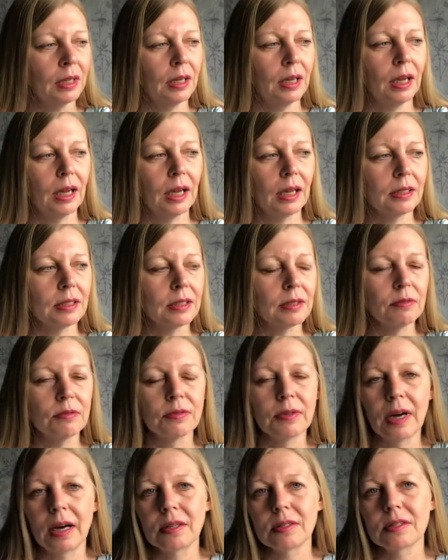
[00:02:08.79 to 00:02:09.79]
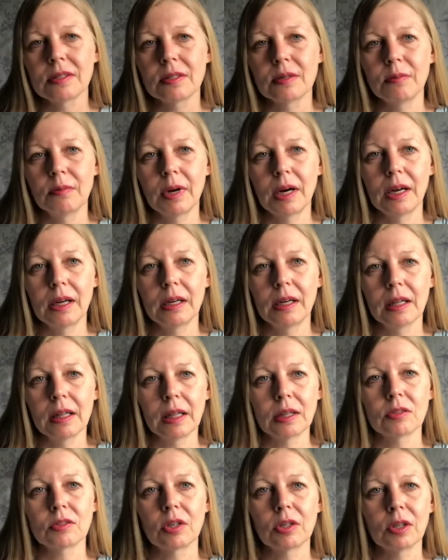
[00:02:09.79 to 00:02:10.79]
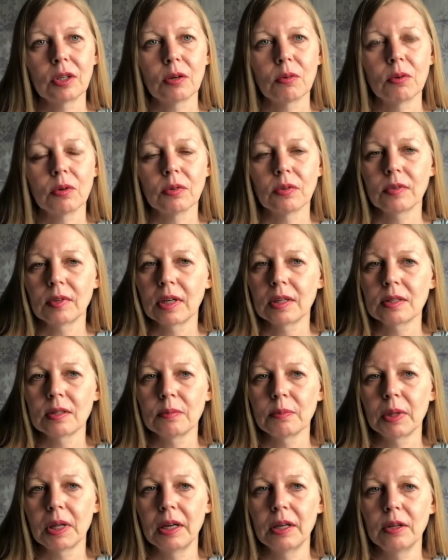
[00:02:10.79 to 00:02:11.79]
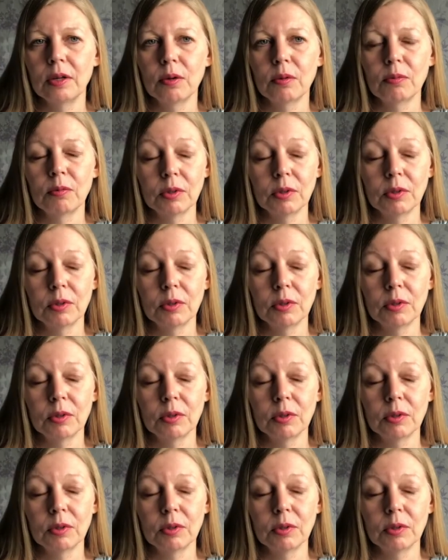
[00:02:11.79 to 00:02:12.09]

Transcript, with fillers: And in fact, my electronic one started playing up,